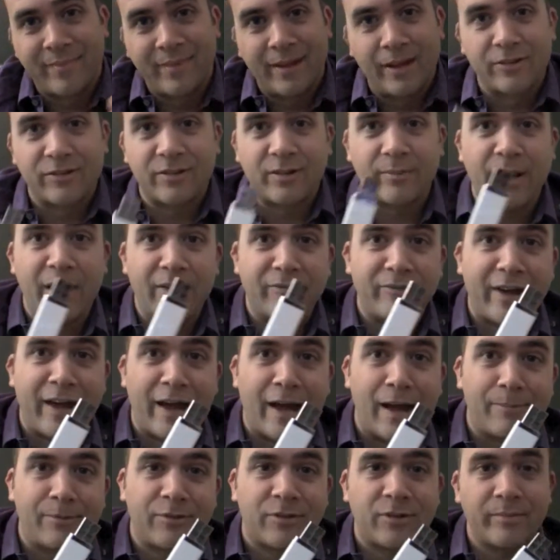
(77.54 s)
Some have
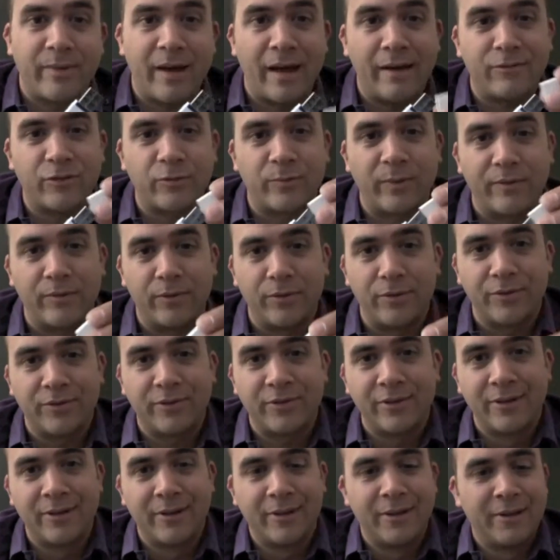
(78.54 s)
caps, some have
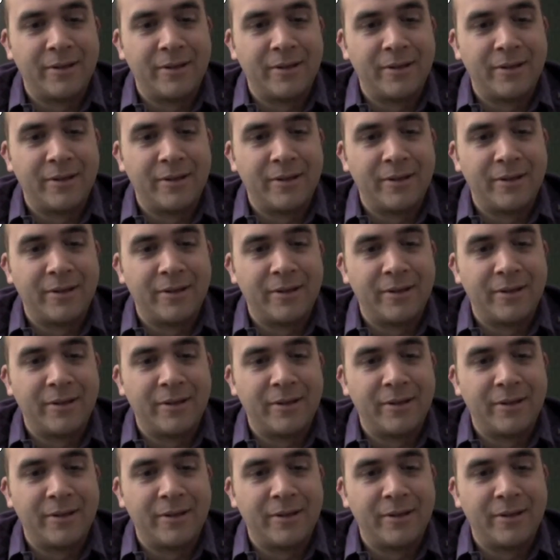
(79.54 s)
swivels.